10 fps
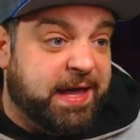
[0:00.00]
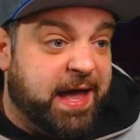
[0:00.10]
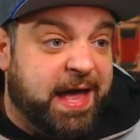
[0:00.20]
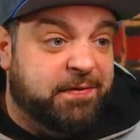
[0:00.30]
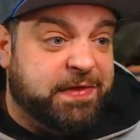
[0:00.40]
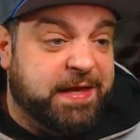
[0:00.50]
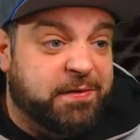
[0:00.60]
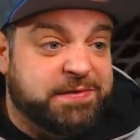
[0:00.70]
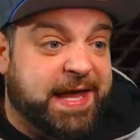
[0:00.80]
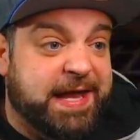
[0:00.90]
I don't think there
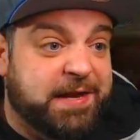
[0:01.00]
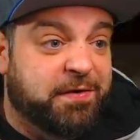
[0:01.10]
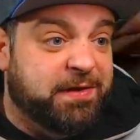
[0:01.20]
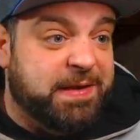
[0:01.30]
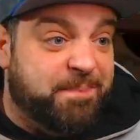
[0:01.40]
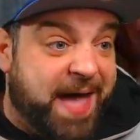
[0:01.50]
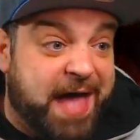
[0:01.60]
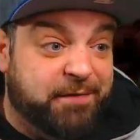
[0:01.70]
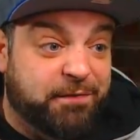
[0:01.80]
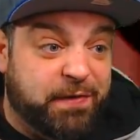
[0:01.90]
was any really
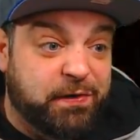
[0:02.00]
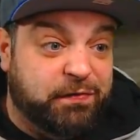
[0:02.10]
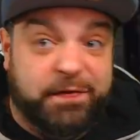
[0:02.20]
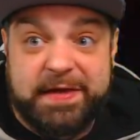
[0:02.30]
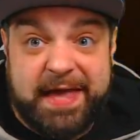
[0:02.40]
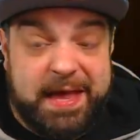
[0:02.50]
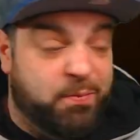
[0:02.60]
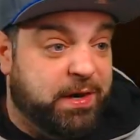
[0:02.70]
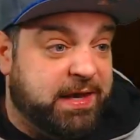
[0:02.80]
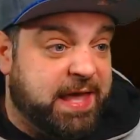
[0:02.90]
bad reviews for the game
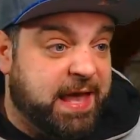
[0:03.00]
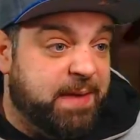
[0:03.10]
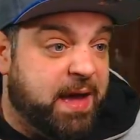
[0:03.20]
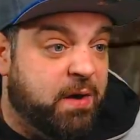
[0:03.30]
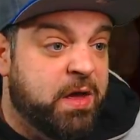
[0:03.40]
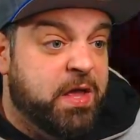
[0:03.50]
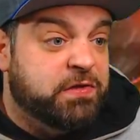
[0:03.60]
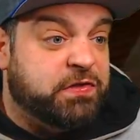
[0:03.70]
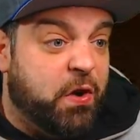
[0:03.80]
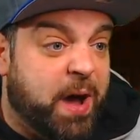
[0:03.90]
when it came out.
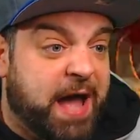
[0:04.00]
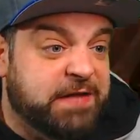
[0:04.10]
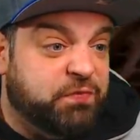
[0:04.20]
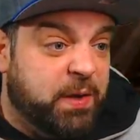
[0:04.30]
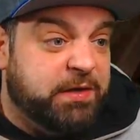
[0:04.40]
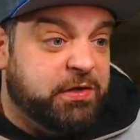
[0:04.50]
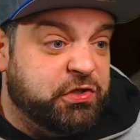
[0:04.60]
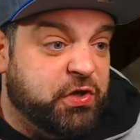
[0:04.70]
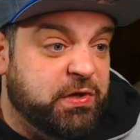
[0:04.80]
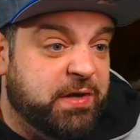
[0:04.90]
So I just wanted to
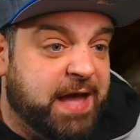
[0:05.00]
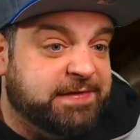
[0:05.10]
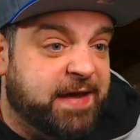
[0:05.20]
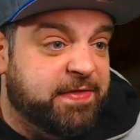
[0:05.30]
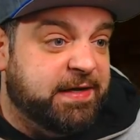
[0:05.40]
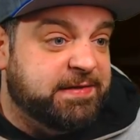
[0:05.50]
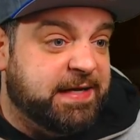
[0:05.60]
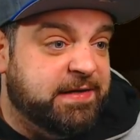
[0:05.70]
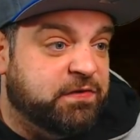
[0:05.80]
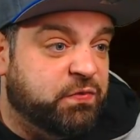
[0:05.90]
show you guys how the
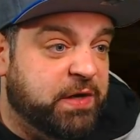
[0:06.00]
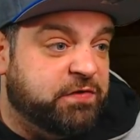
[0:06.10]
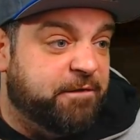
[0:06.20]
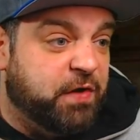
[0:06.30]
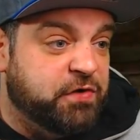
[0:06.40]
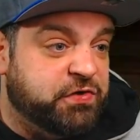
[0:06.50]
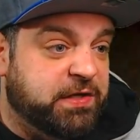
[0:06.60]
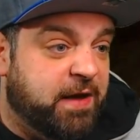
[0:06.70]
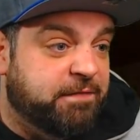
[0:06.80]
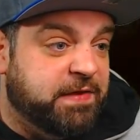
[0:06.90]
Nintendo Switch version
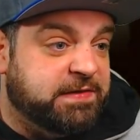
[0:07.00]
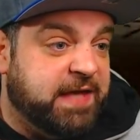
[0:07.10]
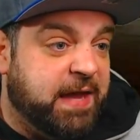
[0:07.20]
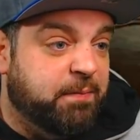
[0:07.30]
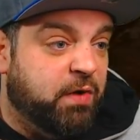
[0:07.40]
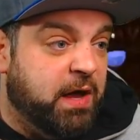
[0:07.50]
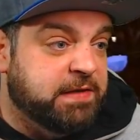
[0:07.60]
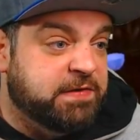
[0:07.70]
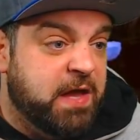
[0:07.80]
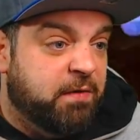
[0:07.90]
of this game runs.